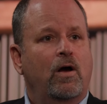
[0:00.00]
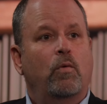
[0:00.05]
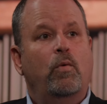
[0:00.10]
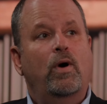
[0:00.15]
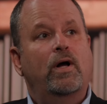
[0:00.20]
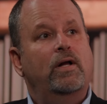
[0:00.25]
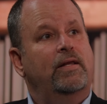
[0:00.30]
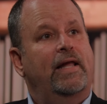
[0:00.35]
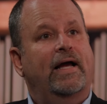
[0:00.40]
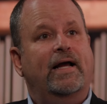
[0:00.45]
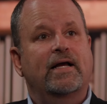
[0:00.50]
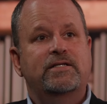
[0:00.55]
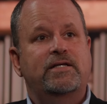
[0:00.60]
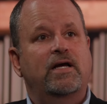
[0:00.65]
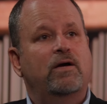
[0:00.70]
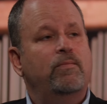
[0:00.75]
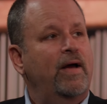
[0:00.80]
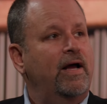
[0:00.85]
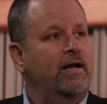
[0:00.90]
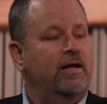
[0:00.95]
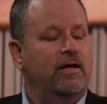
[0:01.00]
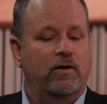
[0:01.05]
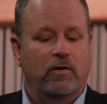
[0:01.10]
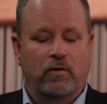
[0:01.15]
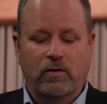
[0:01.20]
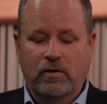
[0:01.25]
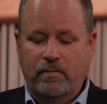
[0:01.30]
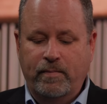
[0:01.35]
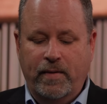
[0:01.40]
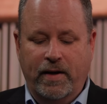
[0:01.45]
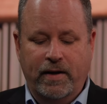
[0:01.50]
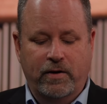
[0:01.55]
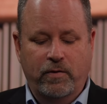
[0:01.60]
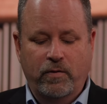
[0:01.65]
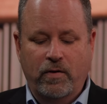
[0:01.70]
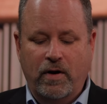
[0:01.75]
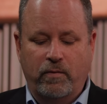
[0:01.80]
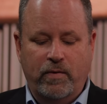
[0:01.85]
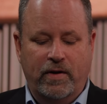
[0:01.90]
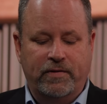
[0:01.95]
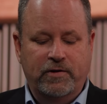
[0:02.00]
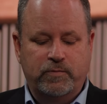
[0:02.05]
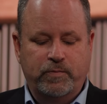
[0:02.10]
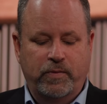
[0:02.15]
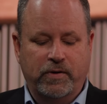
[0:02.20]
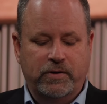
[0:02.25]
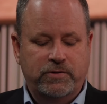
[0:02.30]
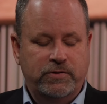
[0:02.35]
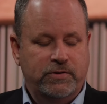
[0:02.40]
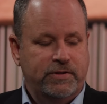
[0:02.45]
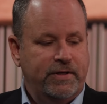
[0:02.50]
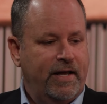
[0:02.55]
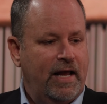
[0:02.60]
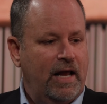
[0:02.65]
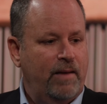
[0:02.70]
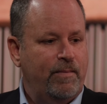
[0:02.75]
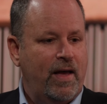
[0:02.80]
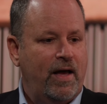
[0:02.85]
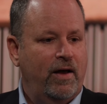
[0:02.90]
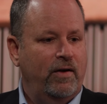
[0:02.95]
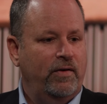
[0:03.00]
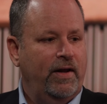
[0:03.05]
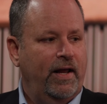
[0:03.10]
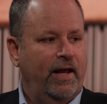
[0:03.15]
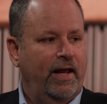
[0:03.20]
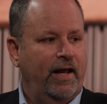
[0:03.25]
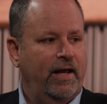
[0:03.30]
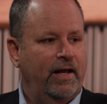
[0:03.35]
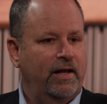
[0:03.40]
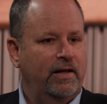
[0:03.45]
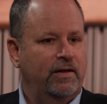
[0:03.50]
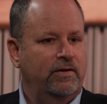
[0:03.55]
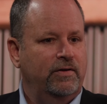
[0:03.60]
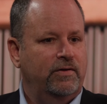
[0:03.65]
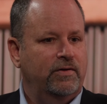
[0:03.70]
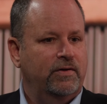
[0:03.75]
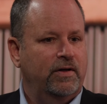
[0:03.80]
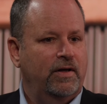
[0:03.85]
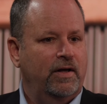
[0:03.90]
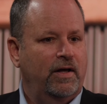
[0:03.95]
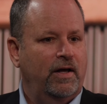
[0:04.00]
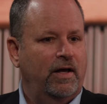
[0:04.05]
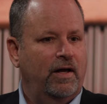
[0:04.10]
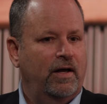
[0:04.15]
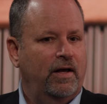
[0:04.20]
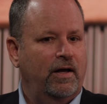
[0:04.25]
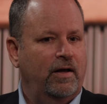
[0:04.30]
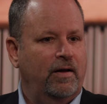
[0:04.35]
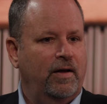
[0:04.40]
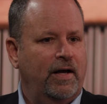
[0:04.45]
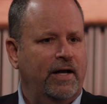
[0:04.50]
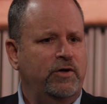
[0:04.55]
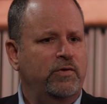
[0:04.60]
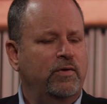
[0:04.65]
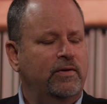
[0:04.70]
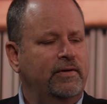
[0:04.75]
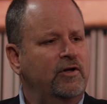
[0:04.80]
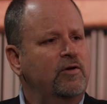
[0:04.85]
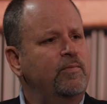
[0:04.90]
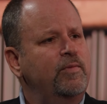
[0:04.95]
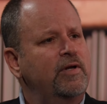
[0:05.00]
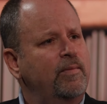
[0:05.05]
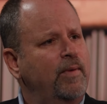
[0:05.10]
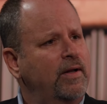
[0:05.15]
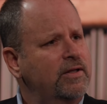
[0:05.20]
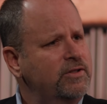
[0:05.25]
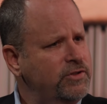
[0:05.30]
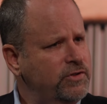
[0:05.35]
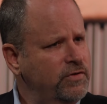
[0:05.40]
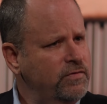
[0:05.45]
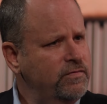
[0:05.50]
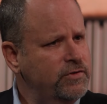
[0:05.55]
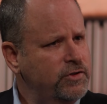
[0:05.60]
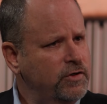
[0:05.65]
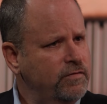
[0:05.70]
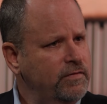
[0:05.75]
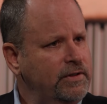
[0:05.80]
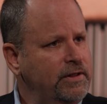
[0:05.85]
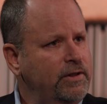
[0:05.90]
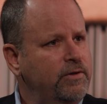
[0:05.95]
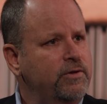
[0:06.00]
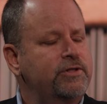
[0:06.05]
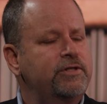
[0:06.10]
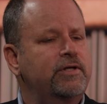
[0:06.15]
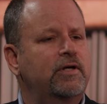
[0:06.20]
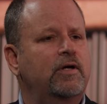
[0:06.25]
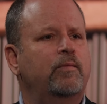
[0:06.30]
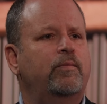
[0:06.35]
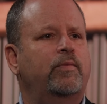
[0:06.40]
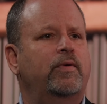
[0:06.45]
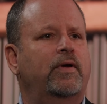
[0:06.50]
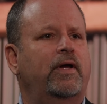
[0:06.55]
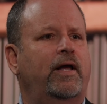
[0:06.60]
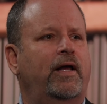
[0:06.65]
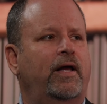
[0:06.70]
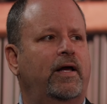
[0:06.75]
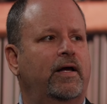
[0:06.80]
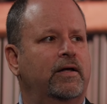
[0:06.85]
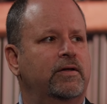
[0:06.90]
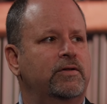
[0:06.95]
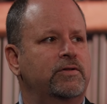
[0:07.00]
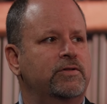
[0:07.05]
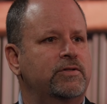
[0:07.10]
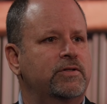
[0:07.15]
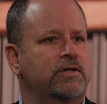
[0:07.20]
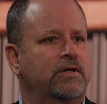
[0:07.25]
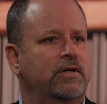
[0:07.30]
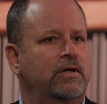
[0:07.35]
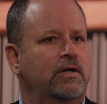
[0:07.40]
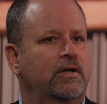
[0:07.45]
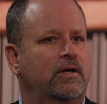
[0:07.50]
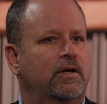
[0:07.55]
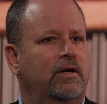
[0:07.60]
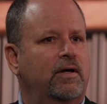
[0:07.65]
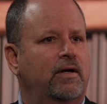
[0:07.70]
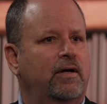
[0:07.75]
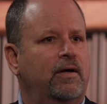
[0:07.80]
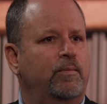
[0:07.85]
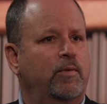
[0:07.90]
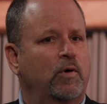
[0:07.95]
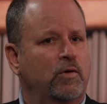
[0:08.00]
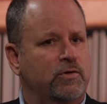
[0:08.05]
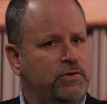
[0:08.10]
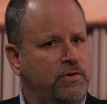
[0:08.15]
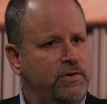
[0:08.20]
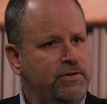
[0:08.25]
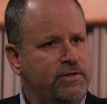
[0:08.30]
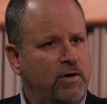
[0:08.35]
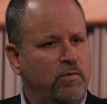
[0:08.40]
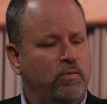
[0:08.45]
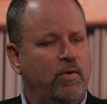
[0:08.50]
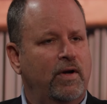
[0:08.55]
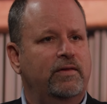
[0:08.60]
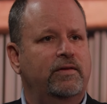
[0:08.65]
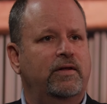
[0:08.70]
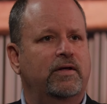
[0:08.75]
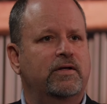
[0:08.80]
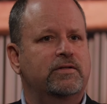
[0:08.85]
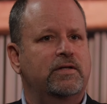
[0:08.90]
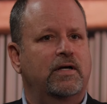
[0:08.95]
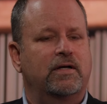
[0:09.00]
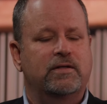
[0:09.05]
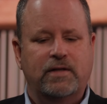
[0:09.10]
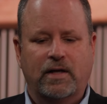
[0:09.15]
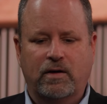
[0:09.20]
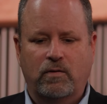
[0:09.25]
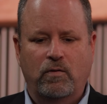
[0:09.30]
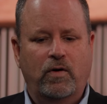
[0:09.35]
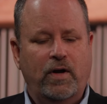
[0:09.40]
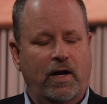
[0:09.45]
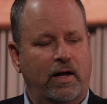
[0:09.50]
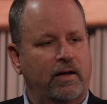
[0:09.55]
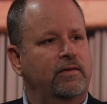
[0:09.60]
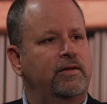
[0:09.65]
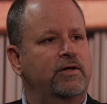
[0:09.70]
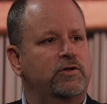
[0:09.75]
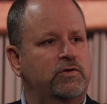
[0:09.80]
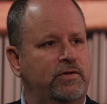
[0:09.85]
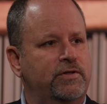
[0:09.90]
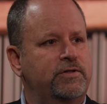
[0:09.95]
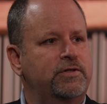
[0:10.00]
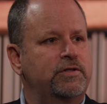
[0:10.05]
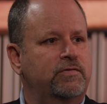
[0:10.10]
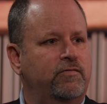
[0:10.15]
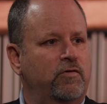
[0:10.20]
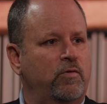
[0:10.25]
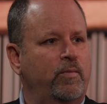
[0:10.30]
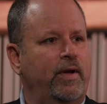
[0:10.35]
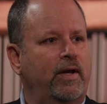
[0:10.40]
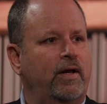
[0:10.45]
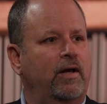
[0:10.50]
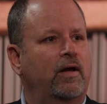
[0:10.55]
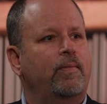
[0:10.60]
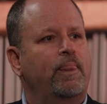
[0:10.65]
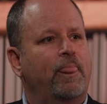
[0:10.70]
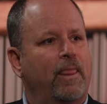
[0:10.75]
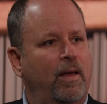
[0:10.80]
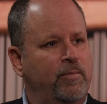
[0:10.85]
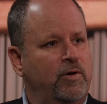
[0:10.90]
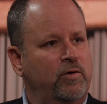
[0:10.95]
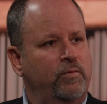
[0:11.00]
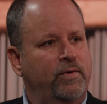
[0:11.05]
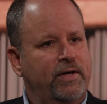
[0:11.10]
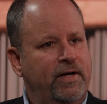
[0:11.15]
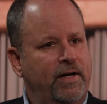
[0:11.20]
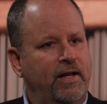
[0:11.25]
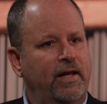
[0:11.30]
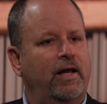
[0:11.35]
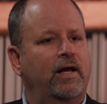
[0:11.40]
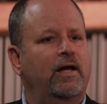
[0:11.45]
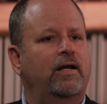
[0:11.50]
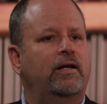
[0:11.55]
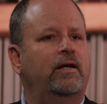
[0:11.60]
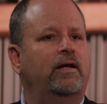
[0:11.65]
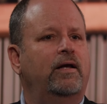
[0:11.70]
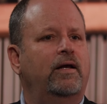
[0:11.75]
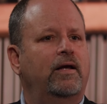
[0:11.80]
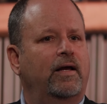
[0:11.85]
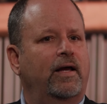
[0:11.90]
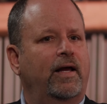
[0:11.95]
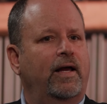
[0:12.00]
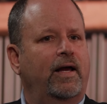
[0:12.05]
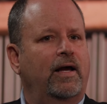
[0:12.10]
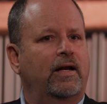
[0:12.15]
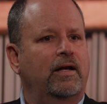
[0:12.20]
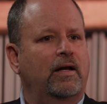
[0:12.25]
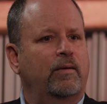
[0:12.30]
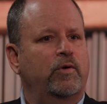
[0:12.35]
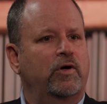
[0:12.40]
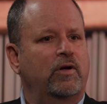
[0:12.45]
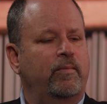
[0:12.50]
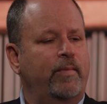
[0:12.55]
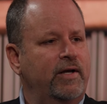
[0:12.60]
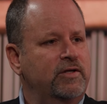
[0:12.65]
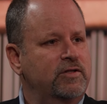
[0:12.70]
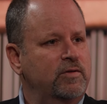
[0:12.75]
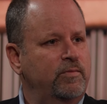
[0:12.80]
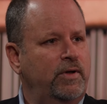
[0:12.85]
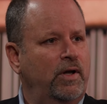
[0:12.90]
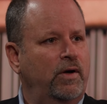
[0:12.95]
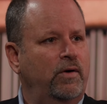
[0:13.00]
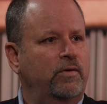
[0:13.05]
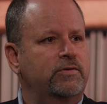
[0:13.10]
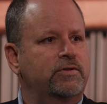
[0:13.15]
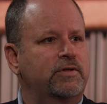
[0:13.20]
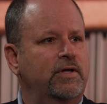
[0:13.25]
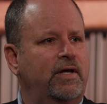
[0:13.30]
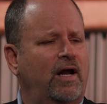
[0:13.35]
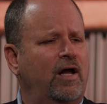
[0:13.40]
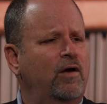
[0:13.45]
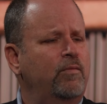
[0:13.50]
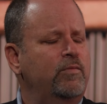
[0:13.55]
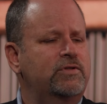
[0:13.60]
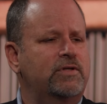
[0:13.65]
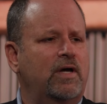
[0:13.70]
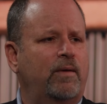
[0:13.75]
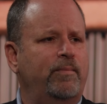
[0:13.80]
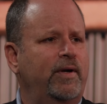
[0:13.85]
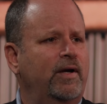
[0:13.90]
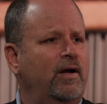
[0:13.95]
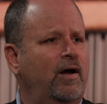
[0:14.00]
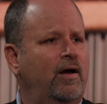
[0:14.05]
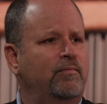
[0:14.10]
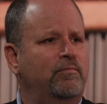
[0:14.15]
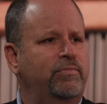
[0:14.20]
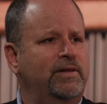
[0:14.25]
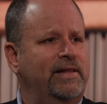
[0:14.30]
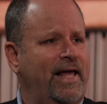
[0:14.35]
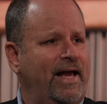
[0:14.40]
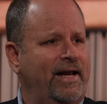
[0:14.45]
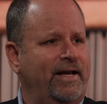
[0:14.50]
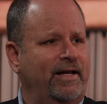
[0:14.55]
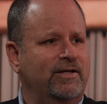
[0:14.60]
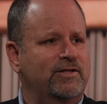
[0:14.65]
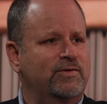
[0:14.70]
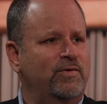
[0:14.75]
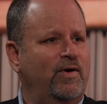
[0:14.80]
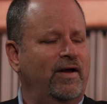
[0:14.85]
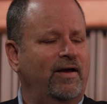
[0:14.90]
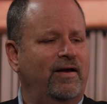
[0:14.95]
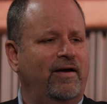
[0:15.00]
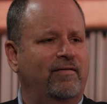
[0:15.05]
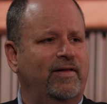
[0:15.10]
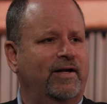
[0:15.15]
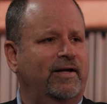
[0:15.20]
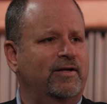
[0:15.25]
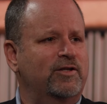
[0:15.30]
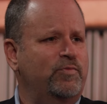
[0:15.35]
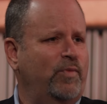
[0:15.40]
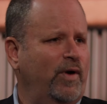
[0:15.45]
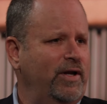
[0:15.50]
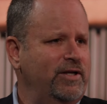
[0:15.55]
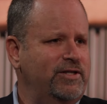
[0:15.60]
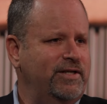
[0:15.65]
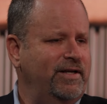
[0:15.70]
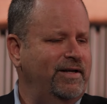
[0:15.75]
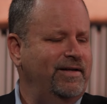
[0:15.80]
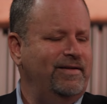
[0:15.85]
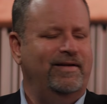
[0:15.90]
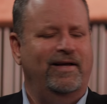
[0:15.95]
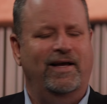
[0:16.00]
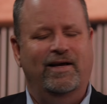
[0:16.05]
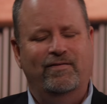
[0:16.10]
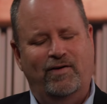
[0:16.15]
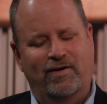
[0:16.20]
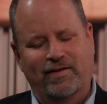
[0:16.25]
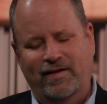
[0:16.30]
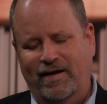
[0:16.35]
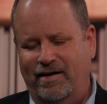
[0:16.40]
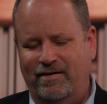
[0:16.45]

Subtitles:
Well, like I say, back early in my career, I read this book as soon as it came out, and I knew a little bit about servant leadership. And but as soon as I read this, I was like, okay, this is for me. I'm going to read it again, and I'm going to make some notes. And I'm big on planning, so I have like a spreadsheet and I have all that.